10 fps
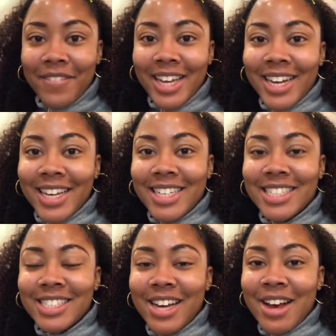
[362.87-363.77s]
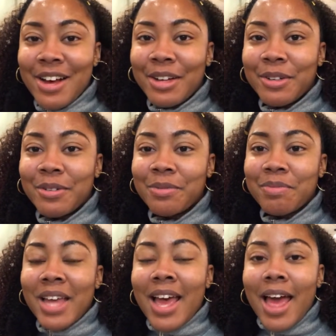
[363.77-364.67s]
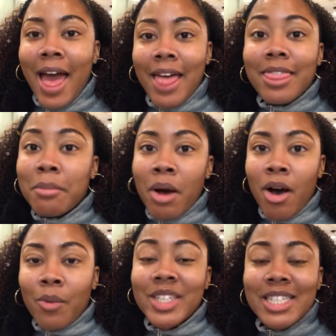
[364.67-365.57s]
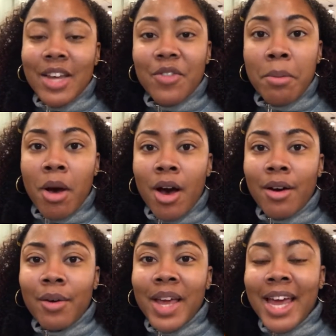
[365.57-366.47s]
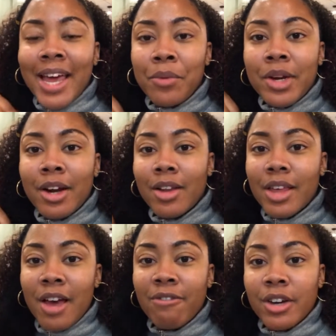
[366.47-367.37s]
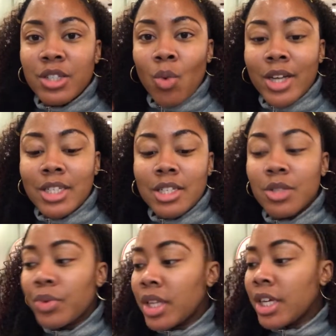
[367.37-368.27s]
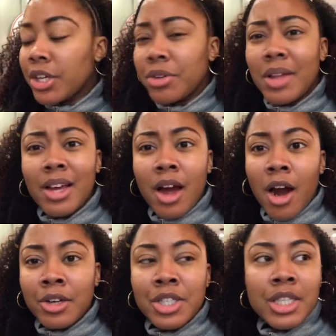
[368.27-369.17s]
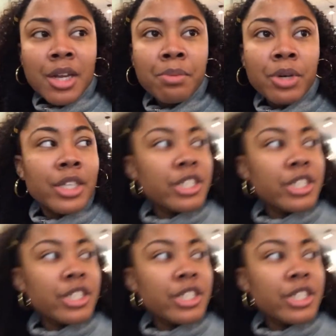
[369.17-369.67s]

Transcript: finished um, at the mall. We just left the mall and we're currently at First Watch. This is really cute, like artisan brunch